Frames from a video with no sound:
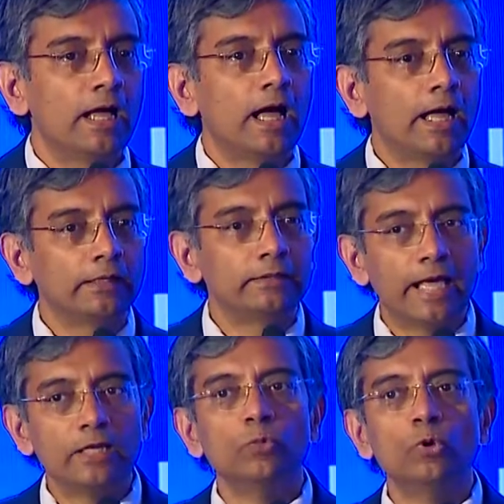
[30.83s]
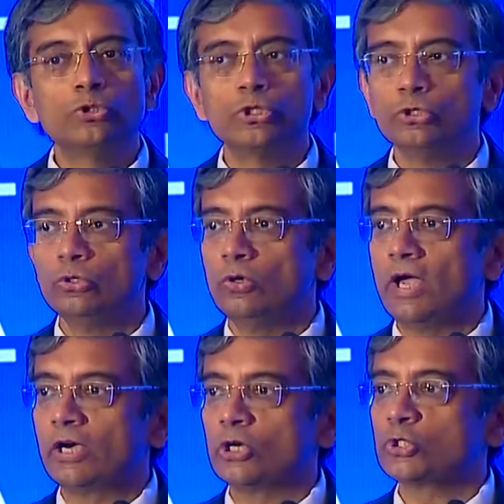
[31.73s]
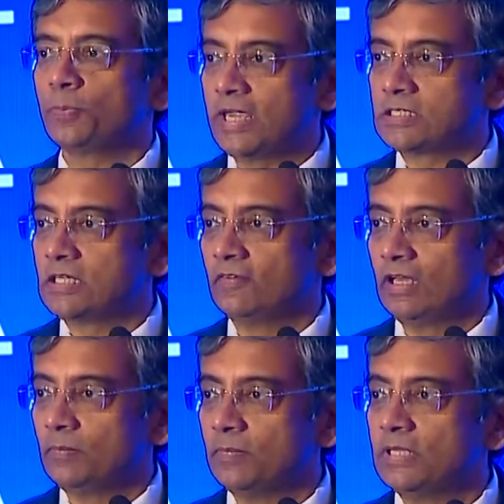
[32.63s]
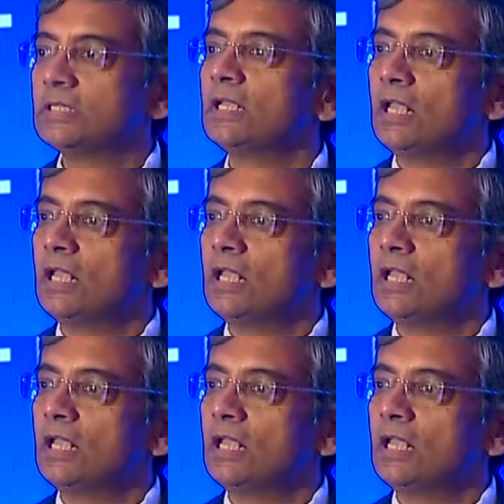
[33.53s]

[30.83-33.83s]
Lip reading: and then move to aerospace development,